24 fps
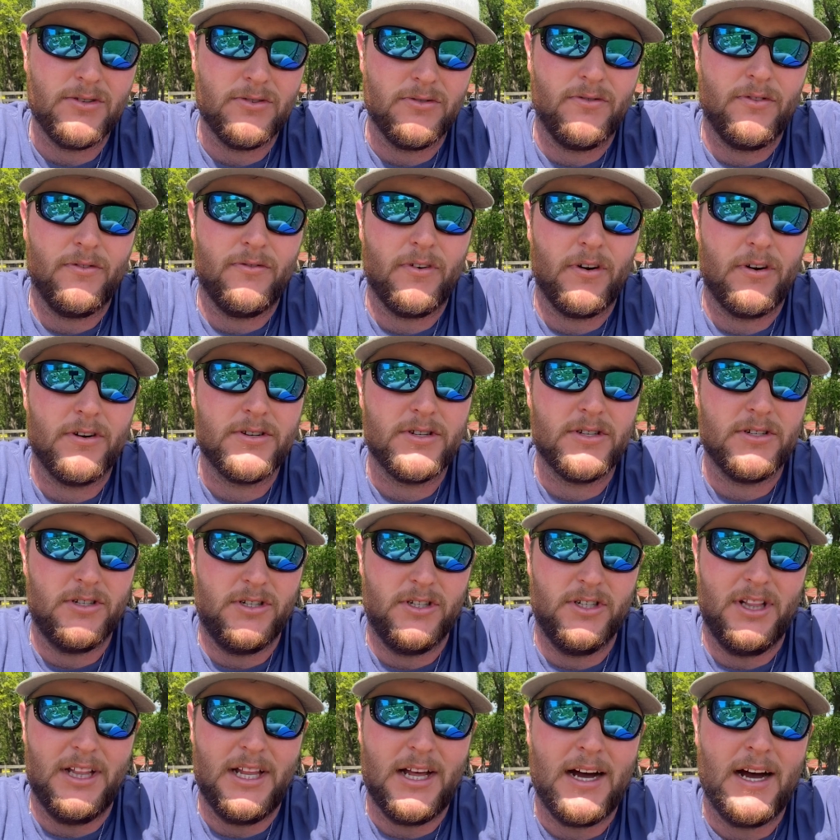the 1st of
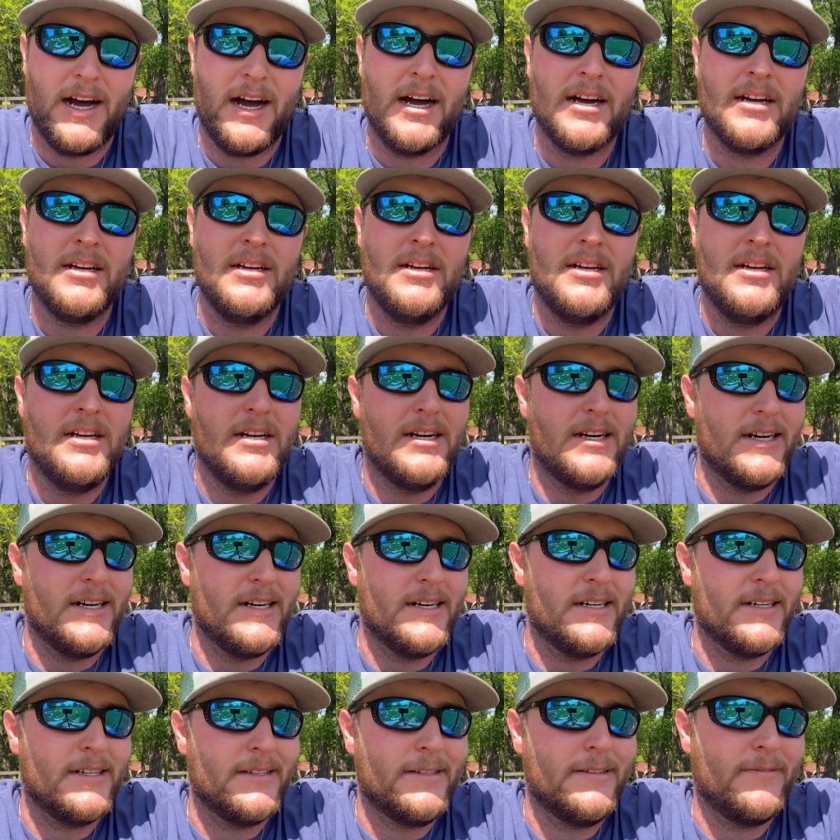July
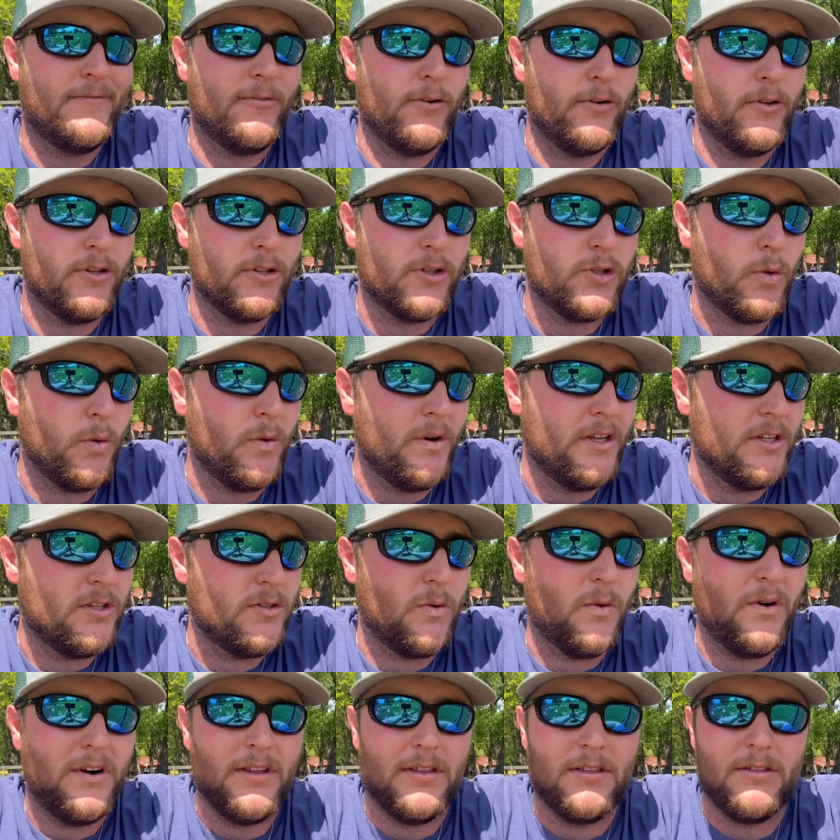for the
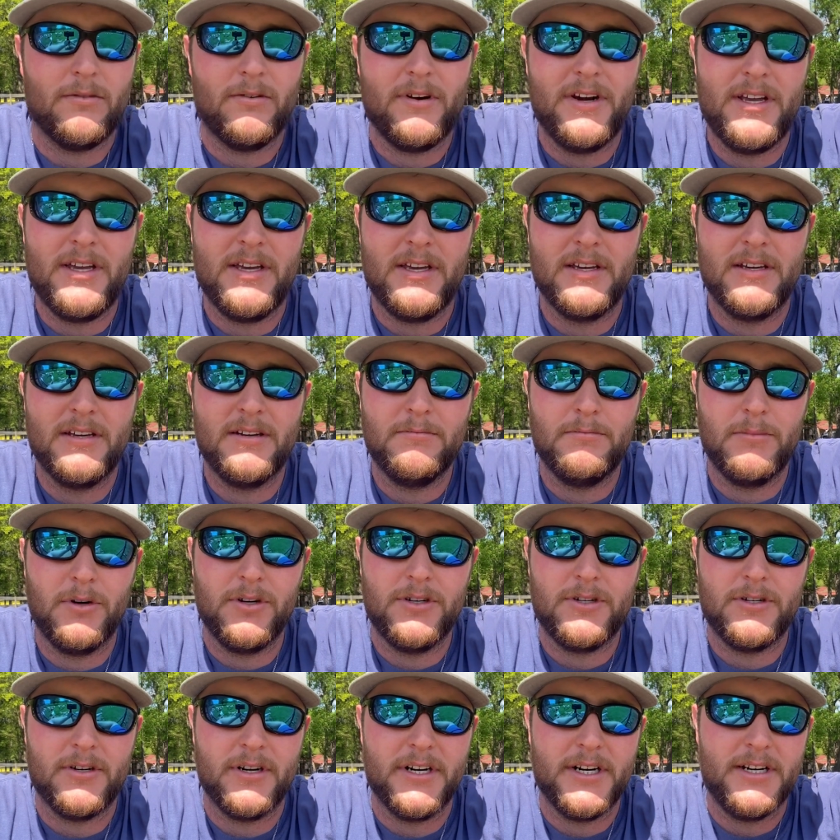2023
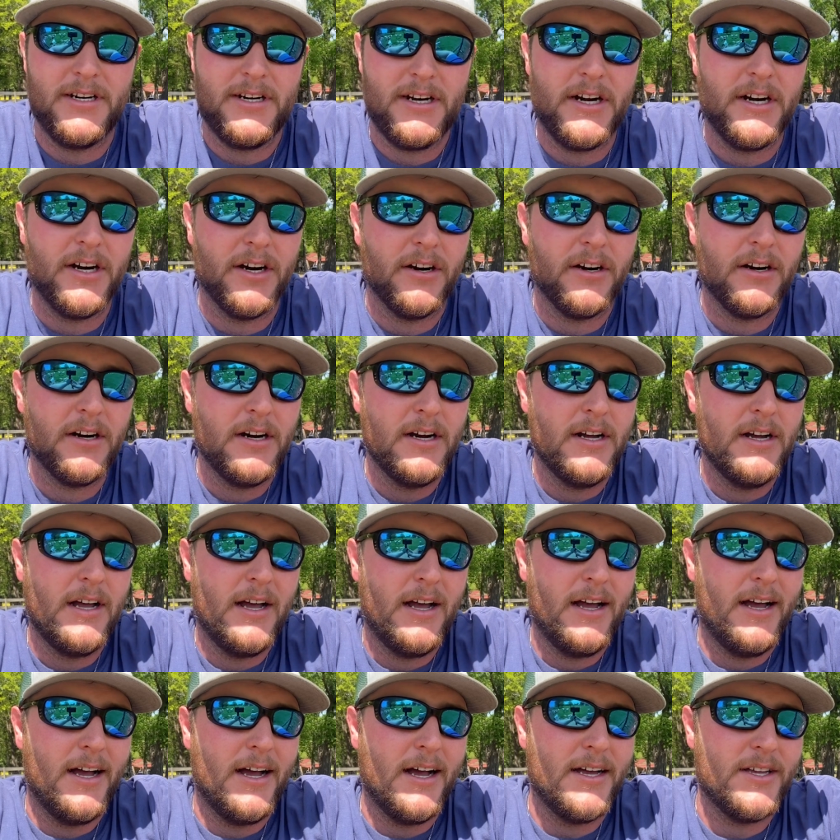butchering year.
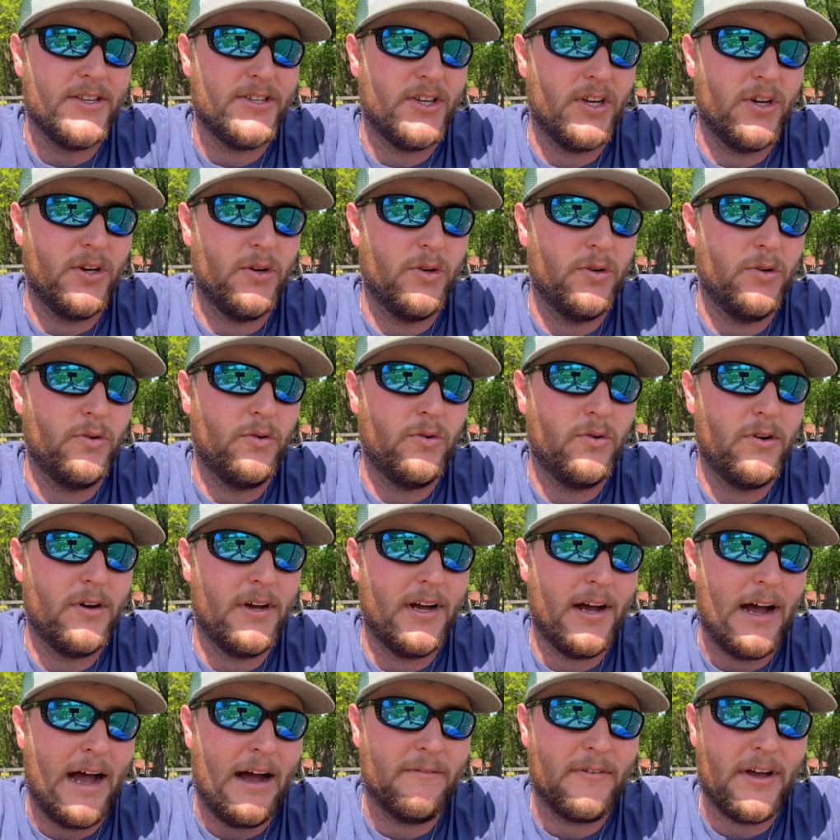So
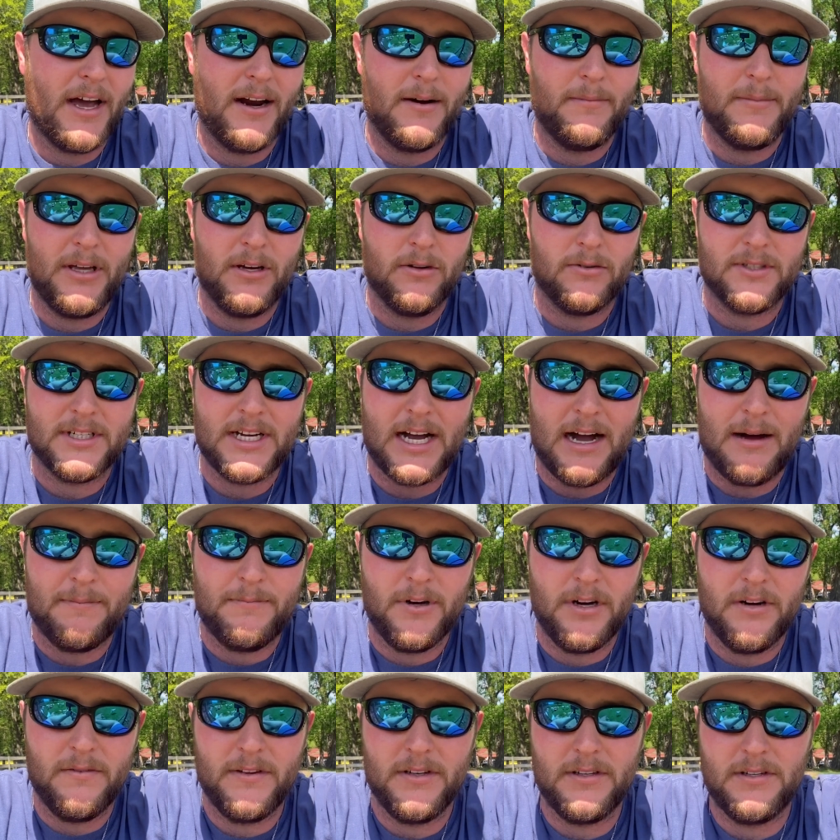I've got to be on top
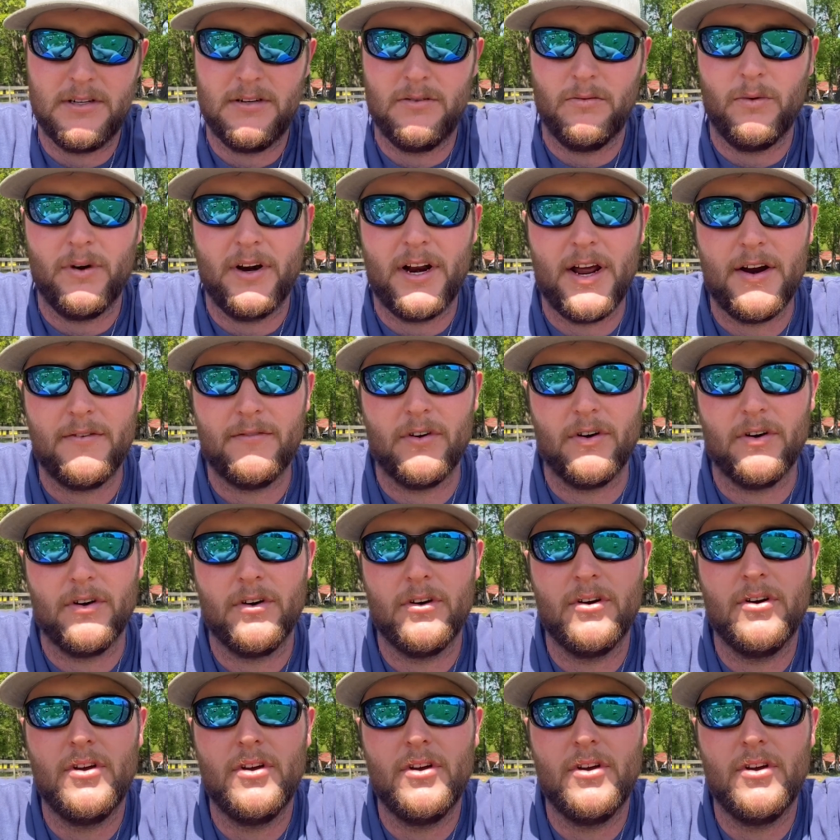of it whenever